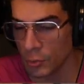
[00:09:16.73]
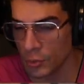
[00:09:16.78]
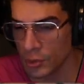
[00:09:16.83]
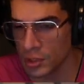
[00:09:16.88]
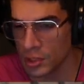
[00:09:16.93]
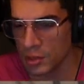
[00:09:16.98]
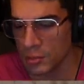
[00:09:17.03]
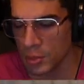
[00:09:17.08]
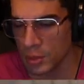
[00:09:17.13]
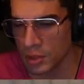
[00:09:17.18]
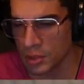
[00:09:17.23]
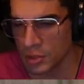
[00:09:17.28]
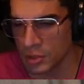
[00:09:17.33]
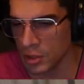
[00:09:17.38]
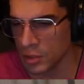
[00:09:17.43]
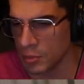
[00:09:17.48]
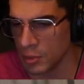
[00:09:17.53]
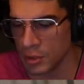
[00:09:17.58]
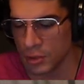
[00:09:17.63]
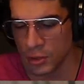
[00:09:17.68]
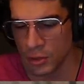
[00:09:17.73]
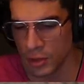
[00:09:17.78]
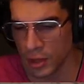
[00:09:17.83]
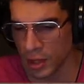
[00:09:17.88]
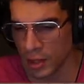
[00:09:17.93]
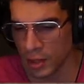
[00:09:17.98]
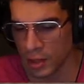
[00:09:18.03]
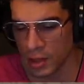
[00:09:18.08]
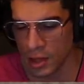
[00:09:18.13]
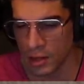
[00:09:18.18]
really big streamer, you don't
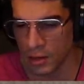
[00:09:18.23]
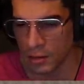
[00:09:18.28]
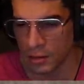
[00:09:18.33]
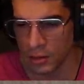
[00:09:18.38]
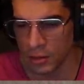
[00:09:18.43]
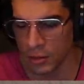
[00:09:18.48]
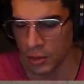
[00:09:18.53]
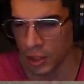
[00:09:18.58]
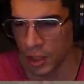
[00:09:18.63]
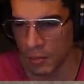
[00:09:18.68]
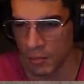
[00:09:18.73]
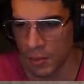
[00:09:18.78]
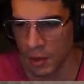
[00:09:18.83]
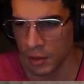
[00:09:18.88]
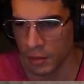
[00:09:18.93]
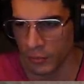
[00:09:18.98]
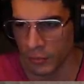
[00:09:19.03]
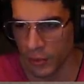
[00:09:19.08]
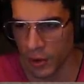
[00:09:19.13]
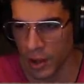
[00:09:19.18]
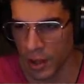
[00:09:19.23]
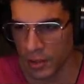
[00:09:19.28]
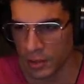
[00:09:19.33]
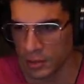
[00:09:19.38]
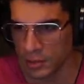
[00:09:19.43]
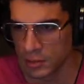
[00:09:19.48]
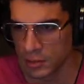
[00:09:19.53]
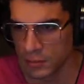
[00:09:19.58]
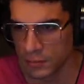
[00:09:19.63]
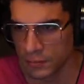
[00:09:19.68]
get money for
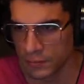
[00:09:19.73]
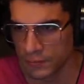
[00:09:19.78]
ads.